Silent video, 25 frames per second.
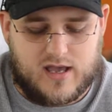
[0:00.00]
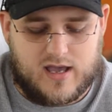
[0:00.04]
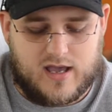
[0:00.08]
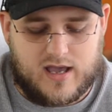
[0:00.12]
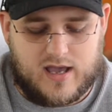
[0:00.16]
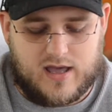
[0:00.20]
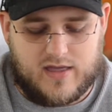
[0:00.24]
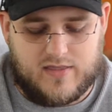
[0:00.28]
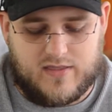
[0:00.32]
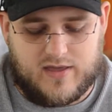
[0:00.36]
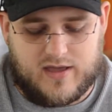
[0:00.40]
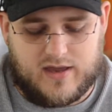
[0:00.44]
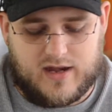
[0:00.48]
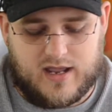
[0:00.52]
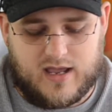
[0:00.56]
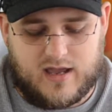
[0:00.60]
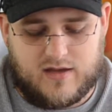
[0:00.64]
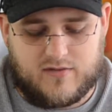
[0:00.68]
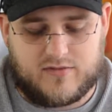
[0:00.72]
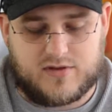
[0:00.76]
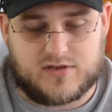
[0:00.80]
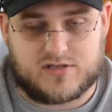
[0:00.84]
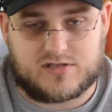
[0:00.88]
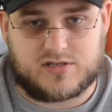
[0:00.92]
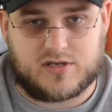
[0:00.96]
and then
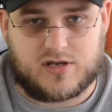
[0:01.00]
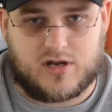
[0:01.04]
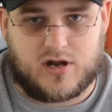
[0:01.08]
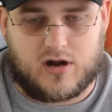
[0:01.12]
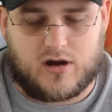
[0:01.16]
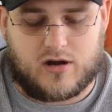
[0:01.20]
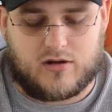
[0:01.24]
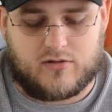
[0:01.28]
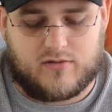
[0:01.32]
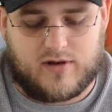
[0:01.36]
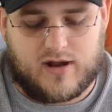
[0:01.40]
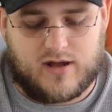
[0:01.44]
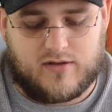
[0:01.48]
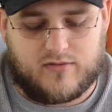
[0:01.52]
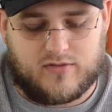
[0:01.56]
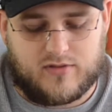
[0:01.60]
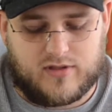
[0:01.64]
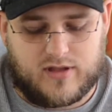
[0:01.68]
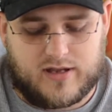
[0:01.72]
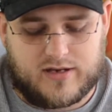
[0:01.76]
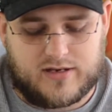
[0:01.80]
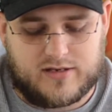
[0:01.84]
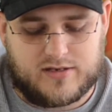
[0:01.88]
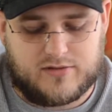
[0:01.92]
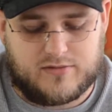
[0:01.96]
have your cigar unravel
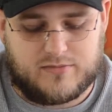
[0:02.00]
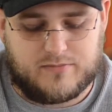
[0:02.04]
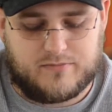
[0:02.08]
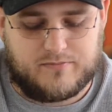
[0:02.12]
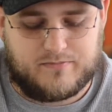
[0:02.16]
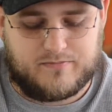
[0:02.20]
on you.